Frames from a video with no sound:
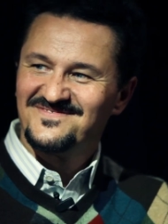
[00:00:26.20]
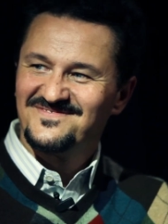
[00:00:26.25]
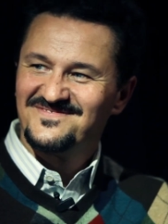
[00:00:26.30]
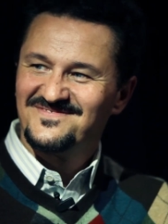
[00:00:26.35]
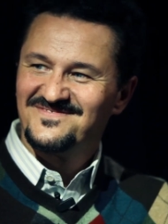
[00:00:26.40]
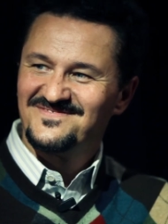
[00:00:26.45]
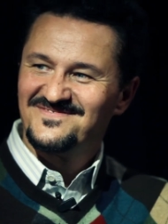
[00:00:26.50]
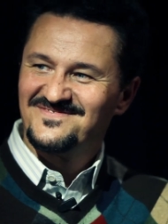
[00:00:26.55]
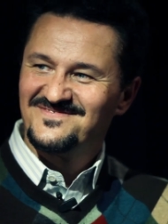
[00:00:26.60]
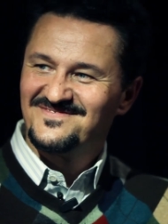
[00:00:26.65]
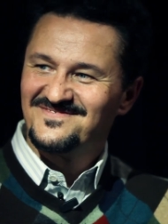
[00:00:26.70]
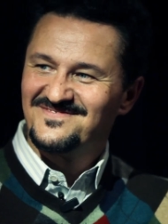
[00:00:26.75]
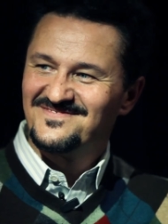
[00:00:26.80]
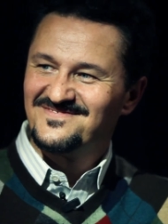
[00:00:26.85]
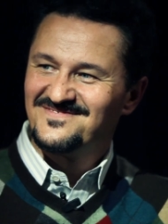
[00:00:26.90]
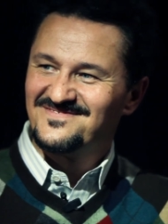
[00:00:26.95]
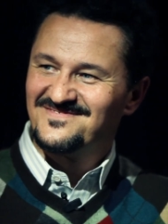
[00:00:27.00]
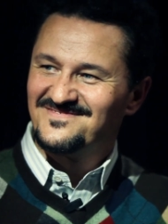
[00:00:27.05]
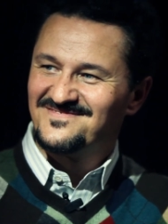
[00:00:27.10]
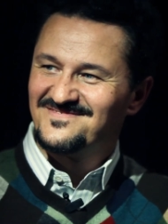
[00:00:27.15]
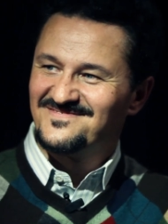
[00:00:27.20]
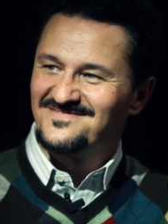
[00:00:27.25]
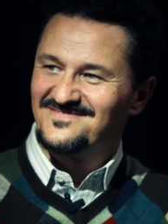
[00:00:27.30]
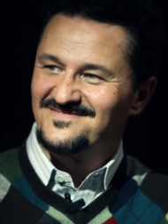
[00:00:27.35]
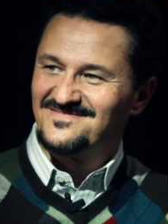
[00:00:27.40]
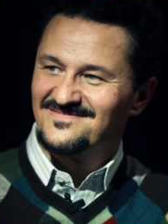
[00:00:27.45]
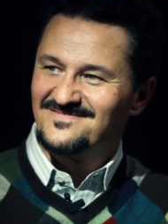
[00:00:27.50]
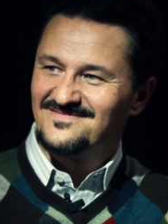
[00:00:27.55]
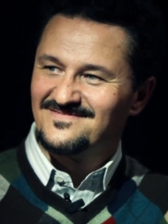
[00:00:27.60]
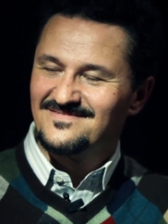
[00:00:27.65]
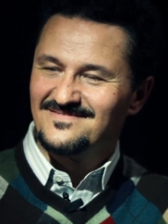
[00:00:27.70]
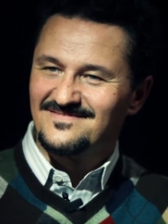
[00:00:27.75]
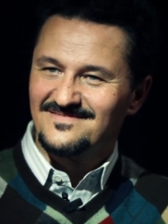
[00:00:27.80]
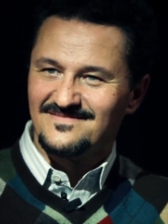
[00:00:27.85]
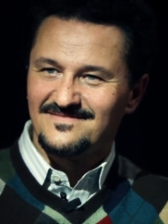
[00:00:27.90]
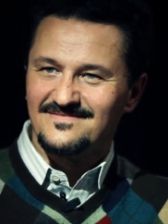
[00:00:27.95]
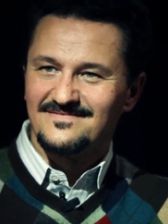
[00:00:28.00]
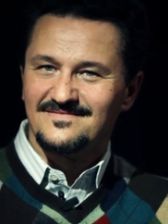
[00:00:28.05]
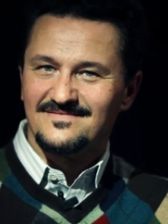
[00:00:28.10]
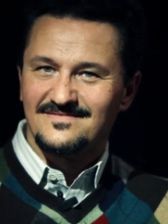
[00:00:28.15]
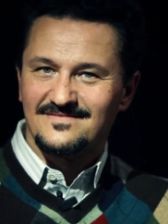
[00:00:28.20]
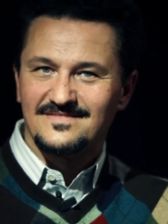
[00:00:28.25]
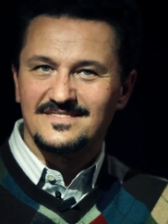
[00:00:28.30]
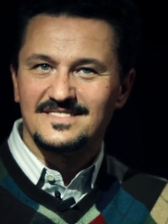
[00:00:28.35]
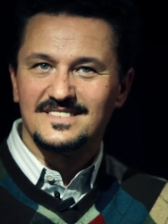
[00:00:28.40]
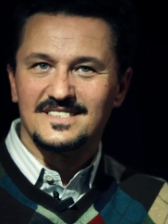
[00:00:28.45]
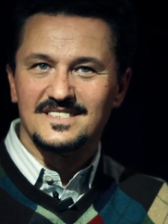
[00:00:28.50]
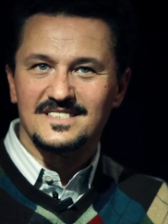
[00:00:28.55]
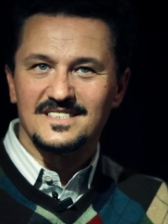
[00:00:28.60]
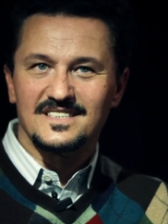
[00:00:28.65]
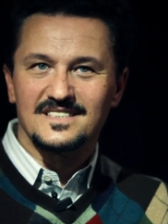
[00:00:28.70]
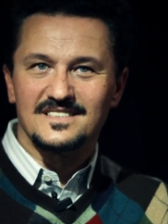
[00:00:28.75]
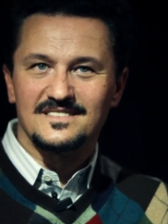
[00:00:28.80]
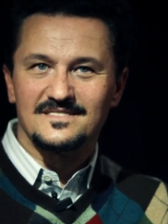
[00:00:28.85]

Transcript: in one row with a legend, with Richard